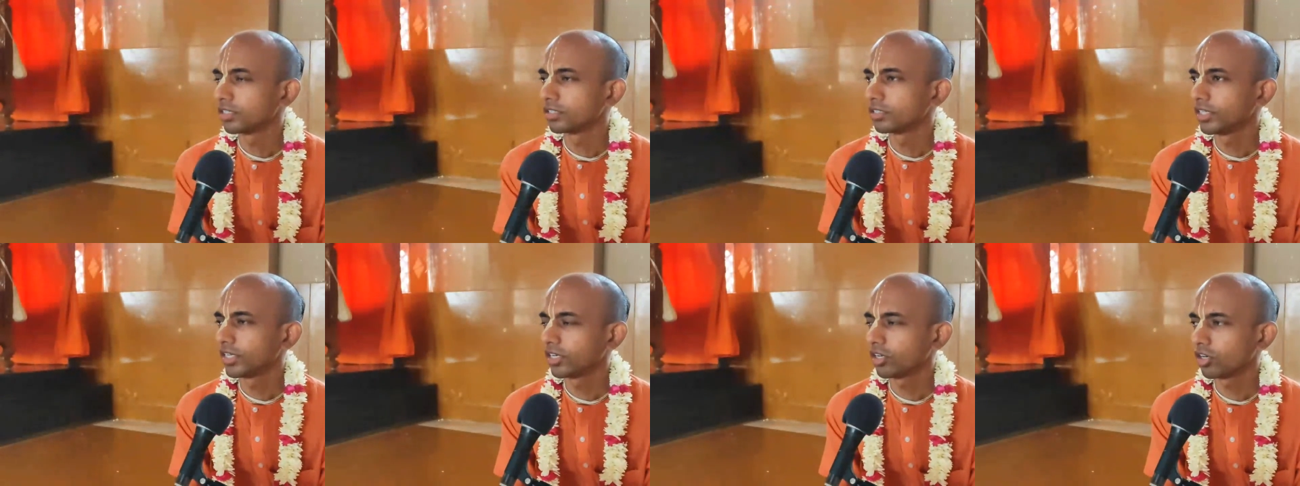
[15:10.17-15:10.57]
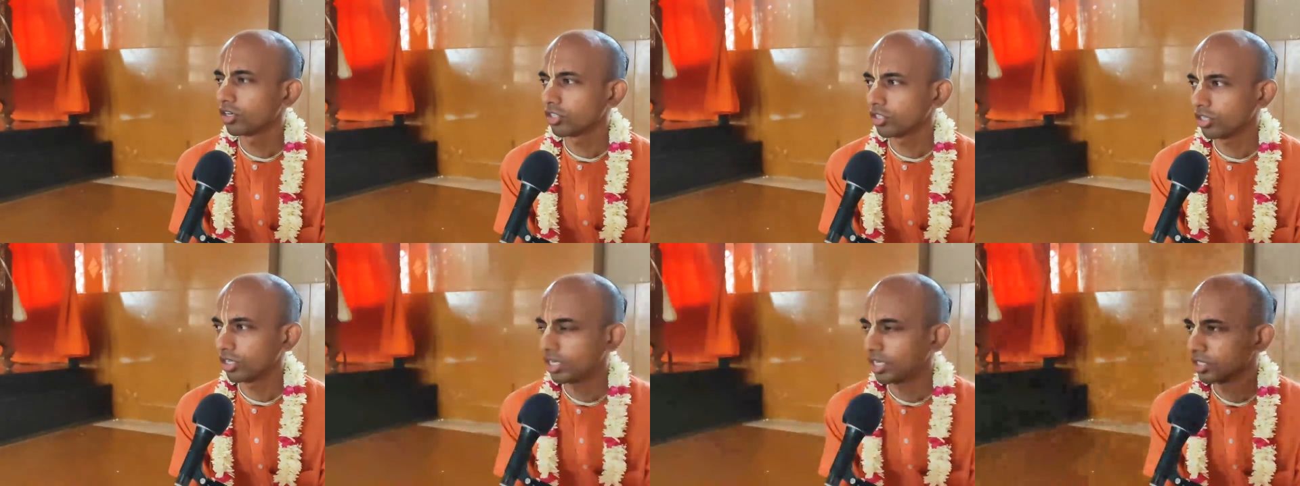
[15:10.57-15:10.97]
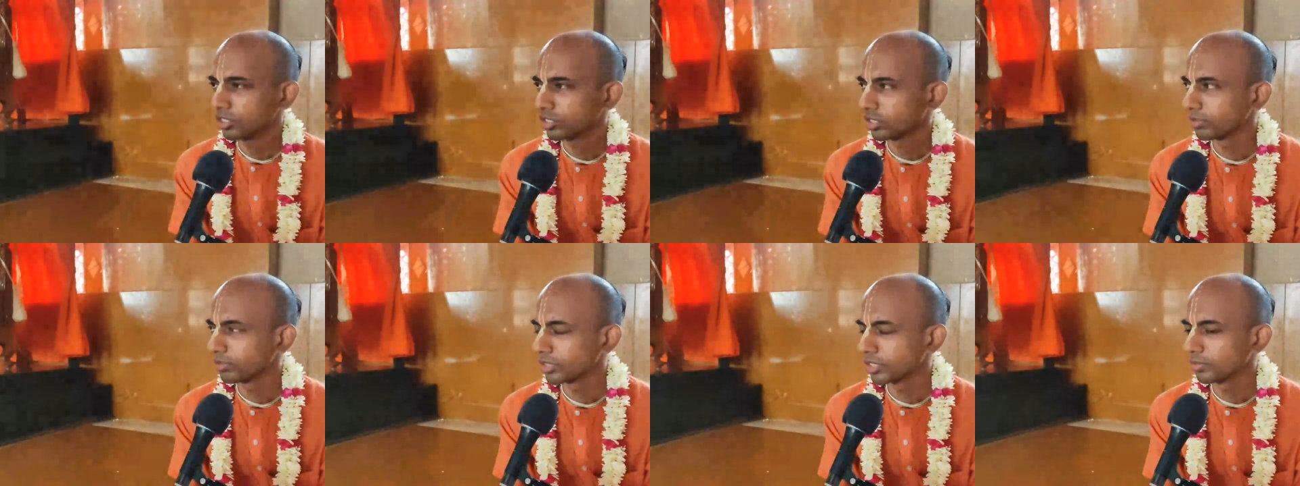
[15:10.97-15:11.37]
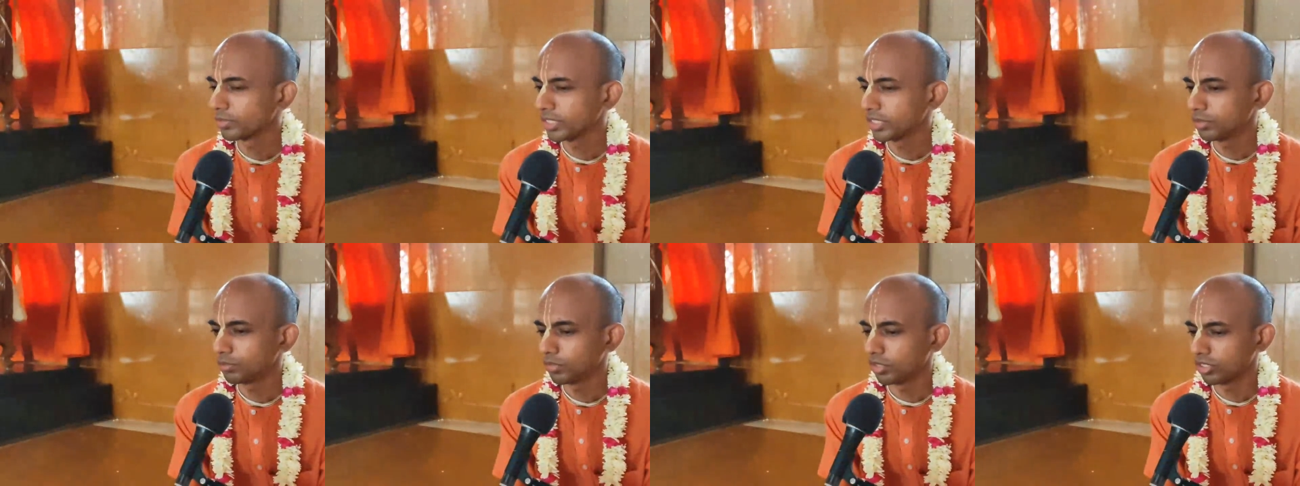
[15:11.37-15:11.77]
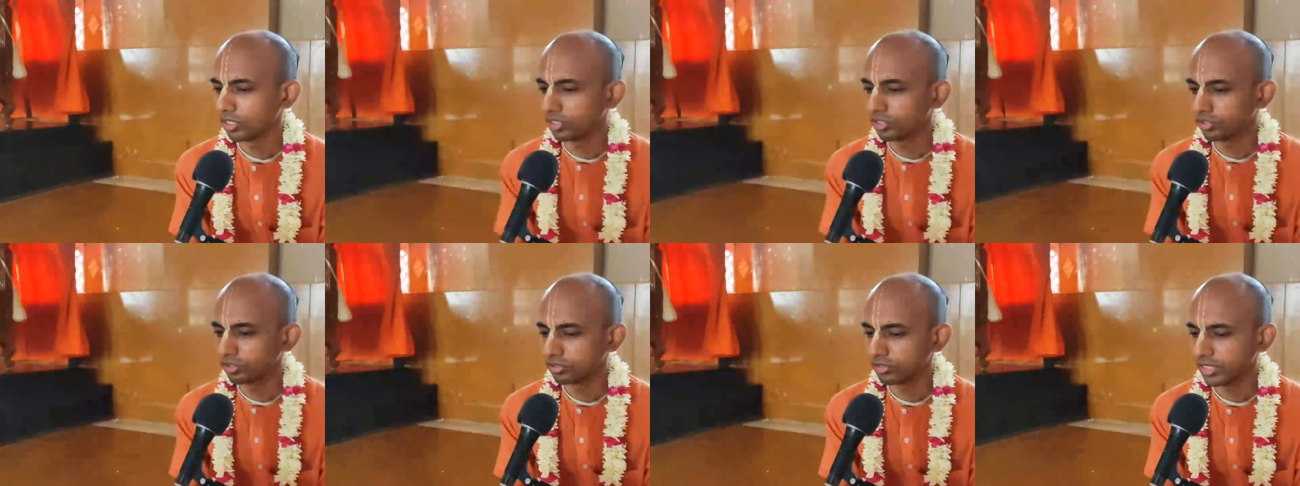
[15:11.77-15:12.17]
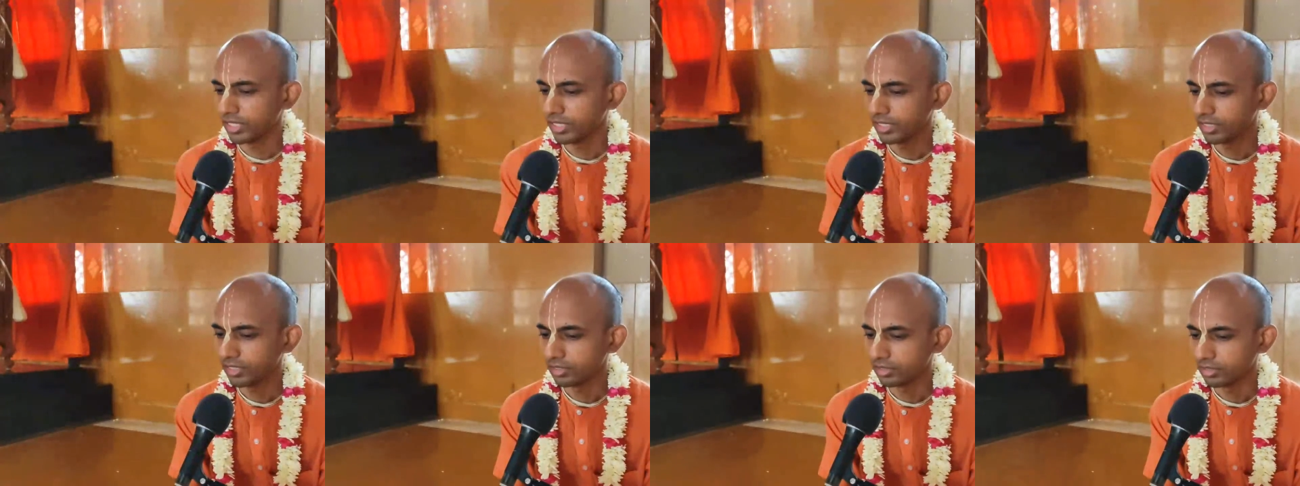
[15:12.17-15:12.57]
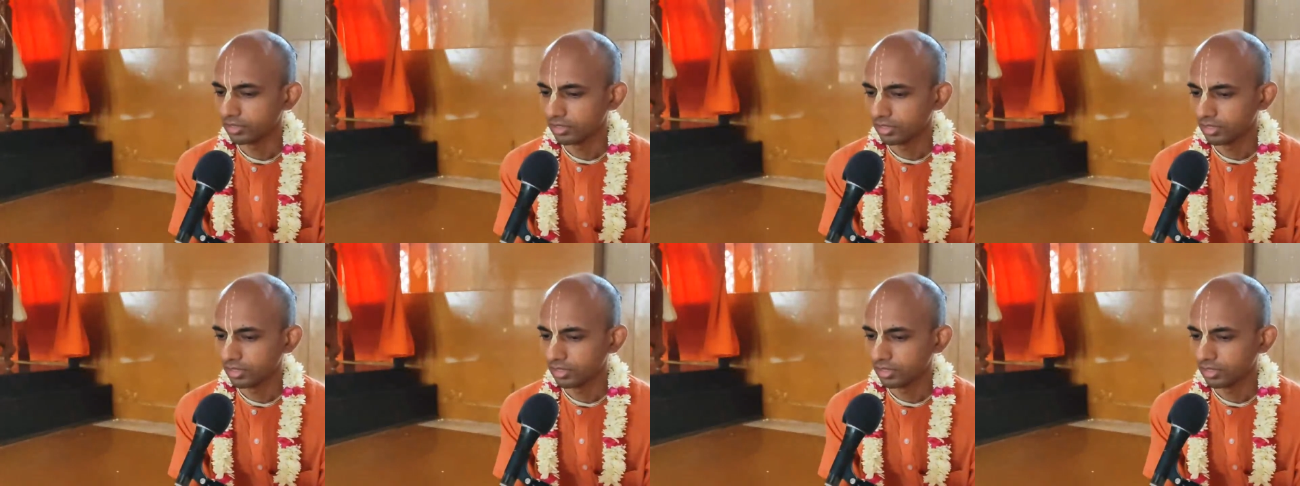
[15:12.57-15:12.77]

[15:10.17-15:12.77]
they are not at all accepted by the modern society.